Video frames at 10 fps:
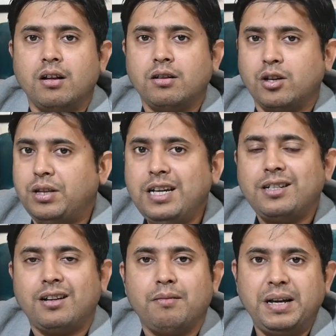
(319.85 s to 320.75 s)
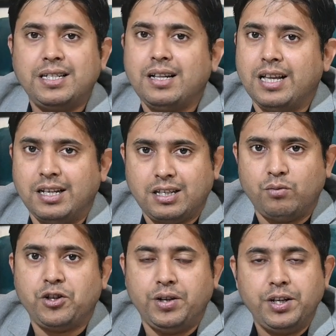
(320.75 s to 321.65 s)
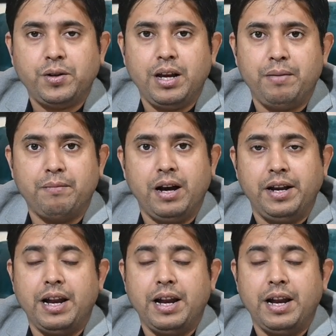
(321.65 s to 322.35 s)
so these are the basic things which you need to keep in mind.